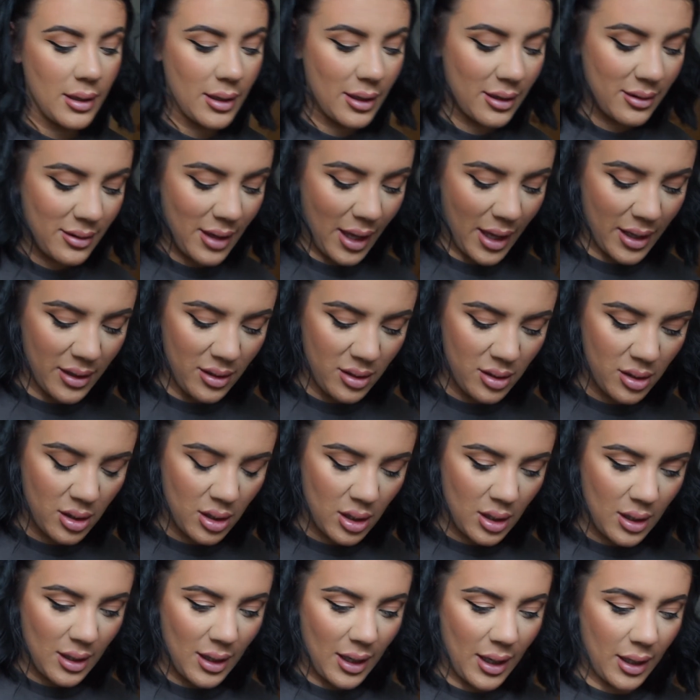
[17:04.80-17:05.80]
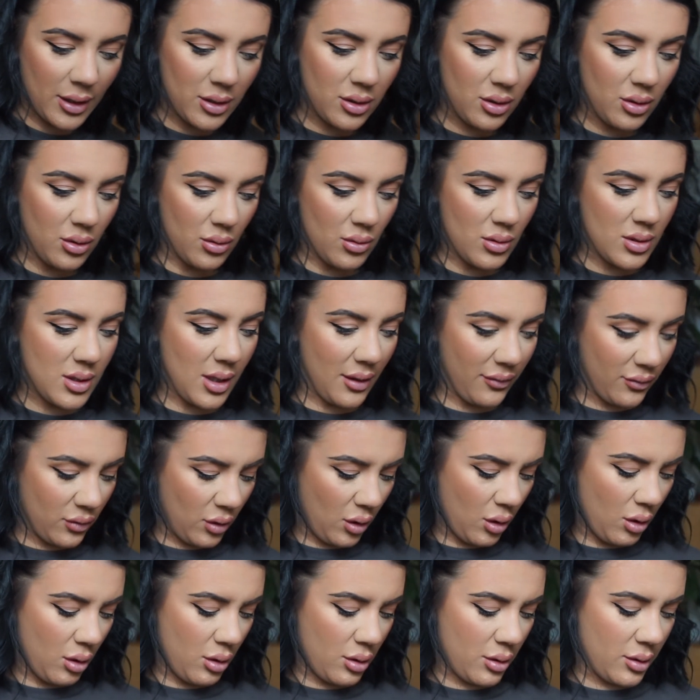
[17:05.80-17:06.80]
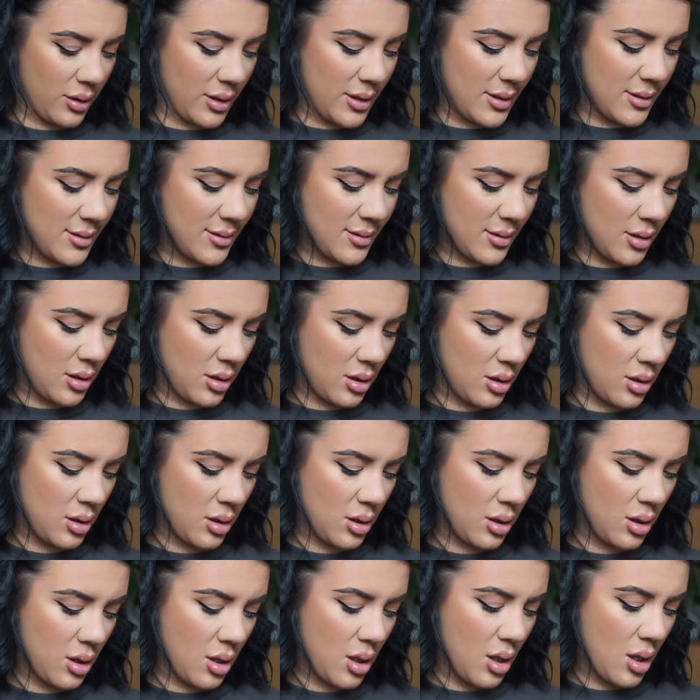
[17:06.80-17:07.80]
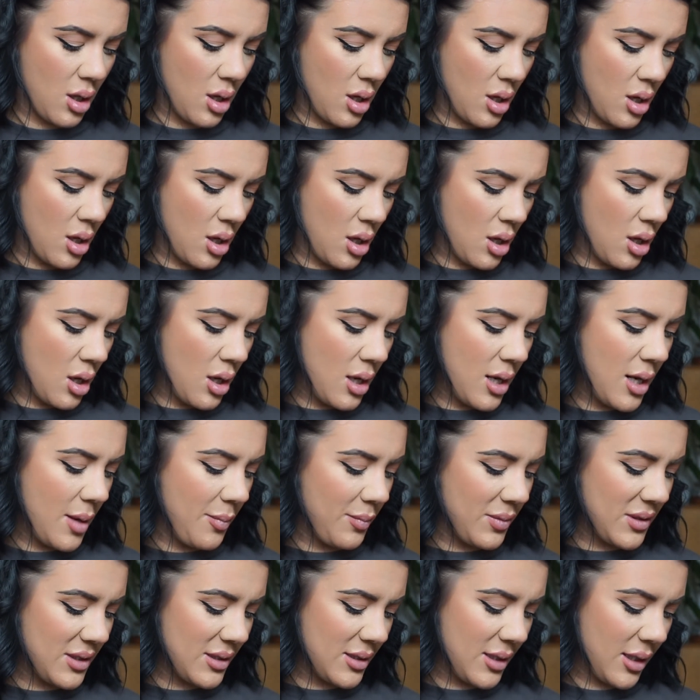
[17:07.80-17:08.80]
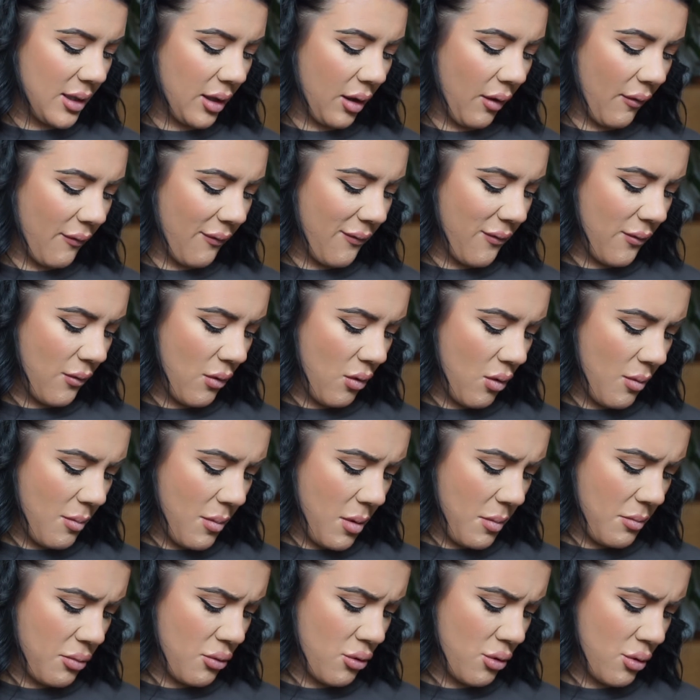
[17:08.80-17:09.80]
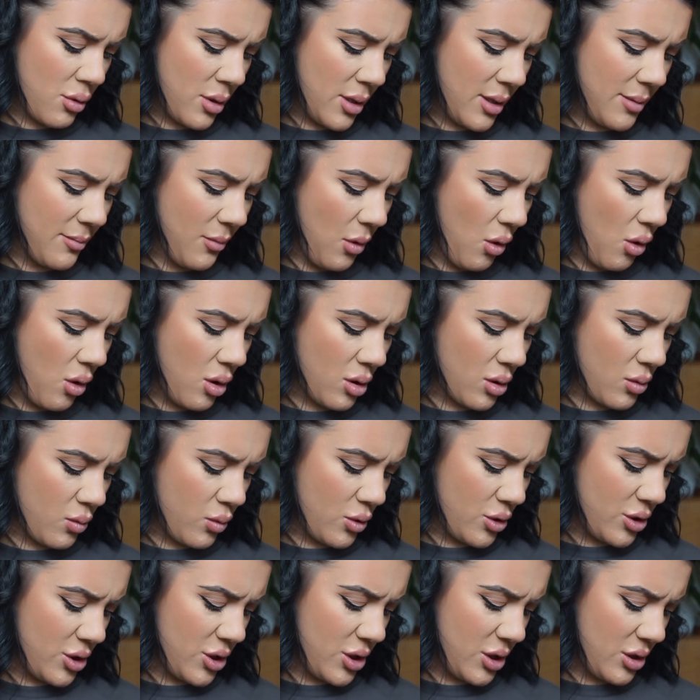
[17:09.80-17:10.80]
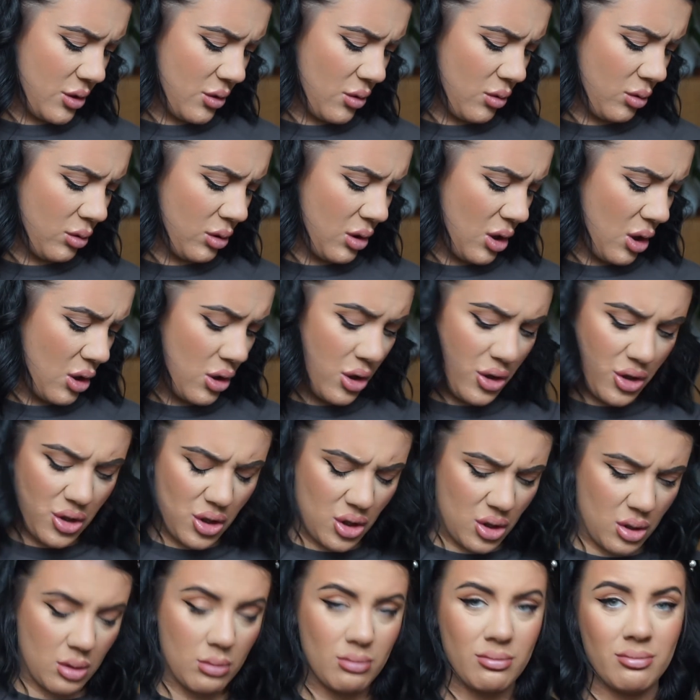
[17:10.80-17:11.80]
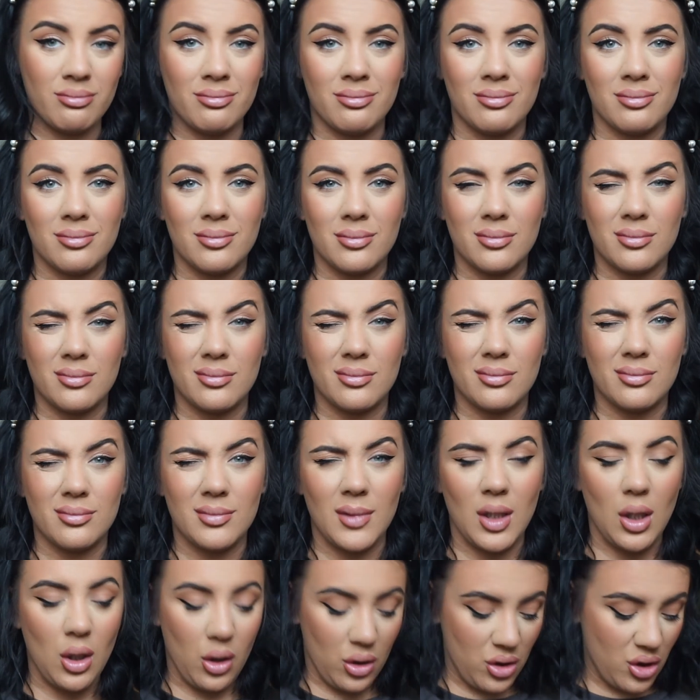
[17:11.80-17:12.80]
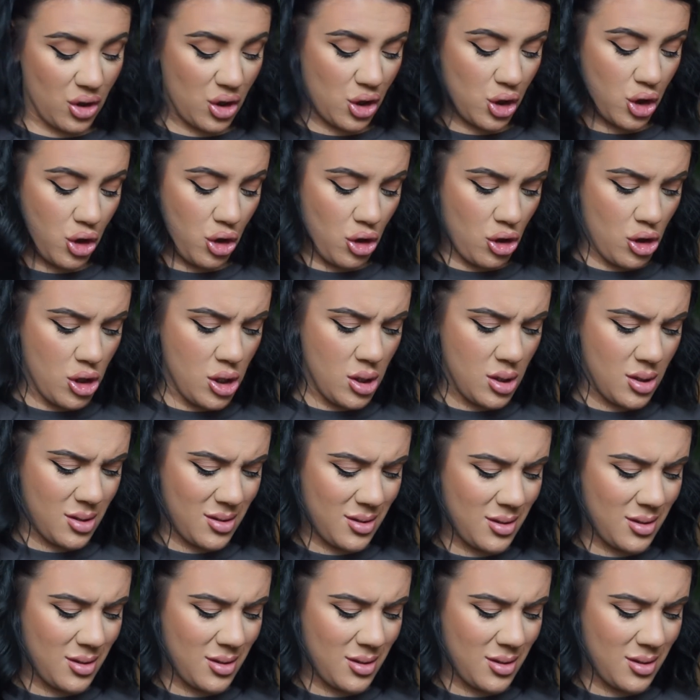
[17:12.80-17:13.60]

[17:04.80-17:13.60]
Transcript: And then I've got this lipstick from Primark, which is called Luster.